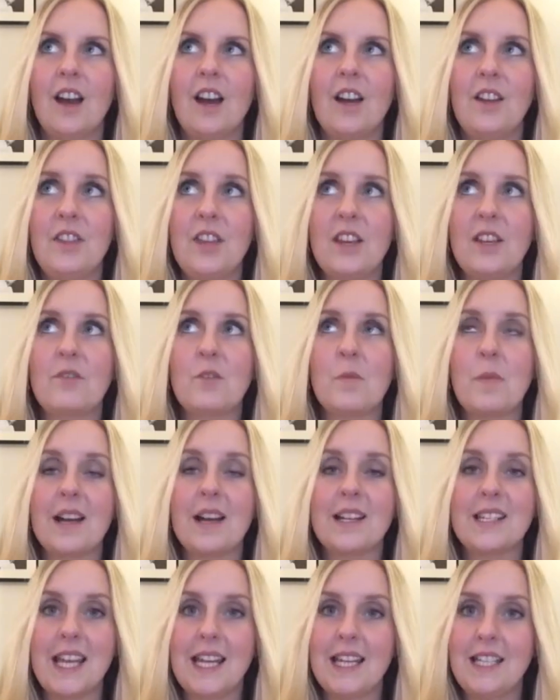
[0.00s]
I think, for
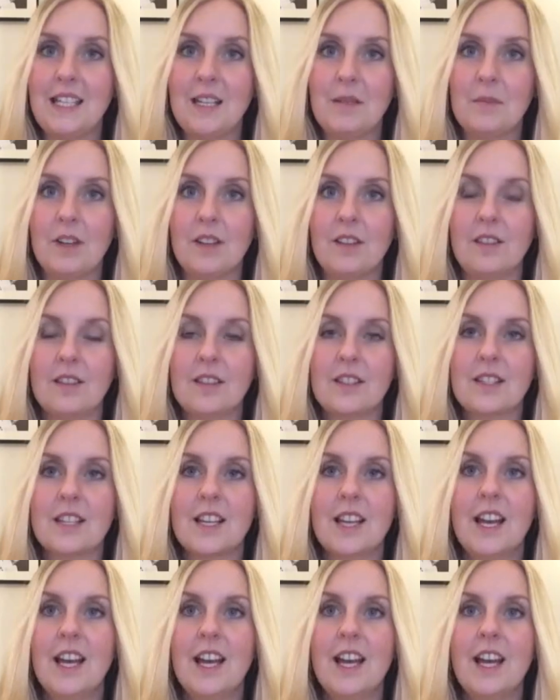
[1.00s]
about 18 months.
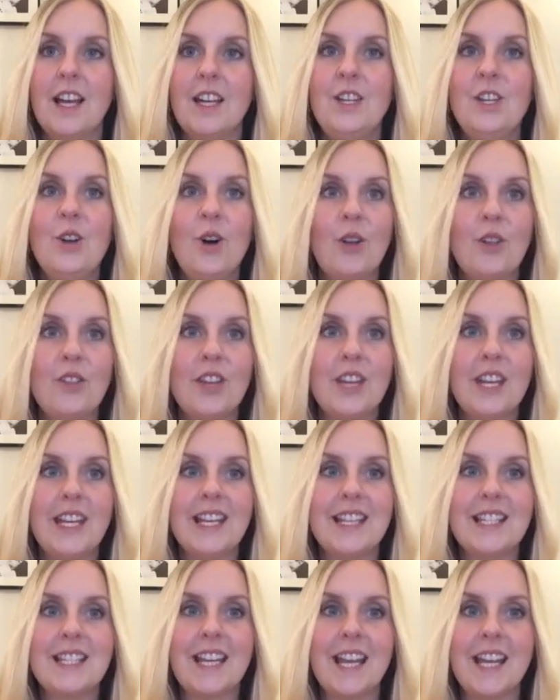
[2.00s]
Not that
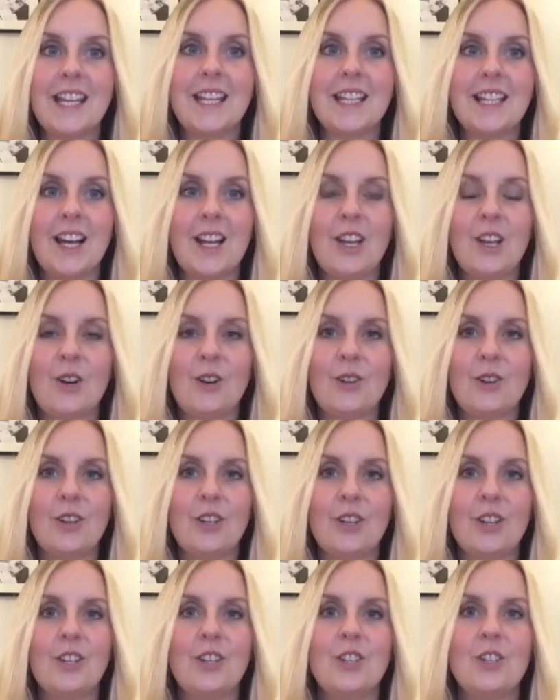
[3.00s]
it has taken that
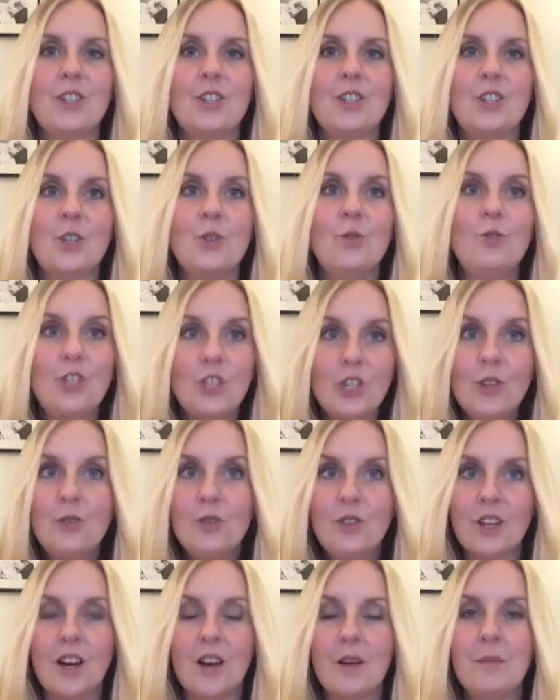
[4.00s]
long to do
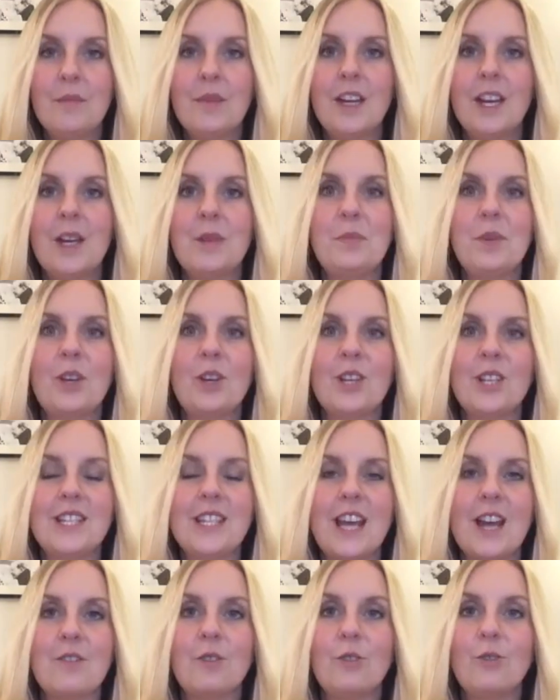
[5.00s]
them because
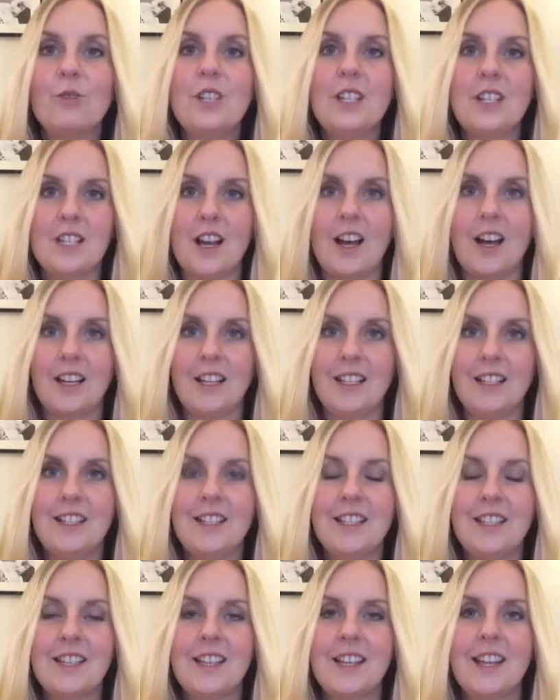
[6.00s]
they're all
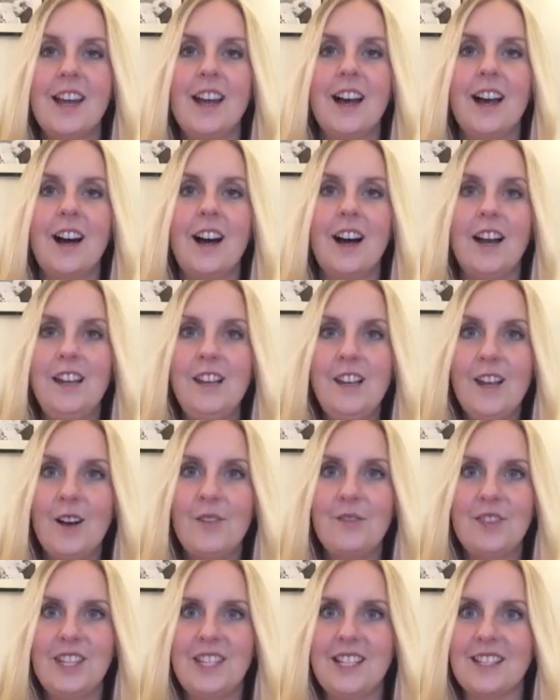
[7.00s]
designed. I
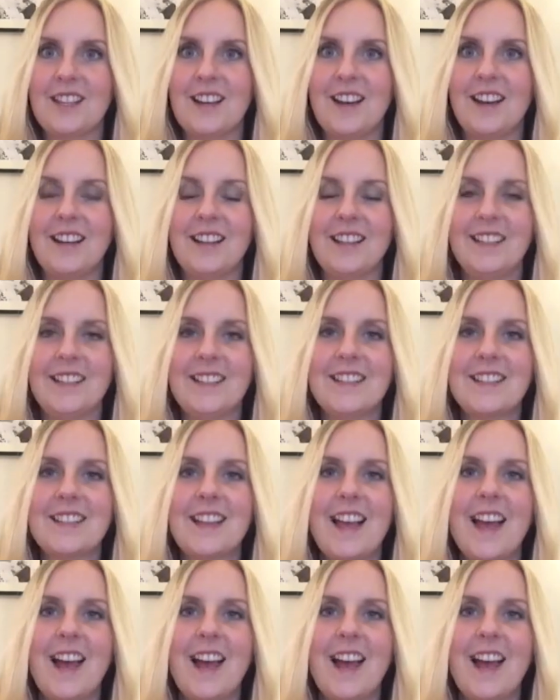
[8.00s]
love the designs.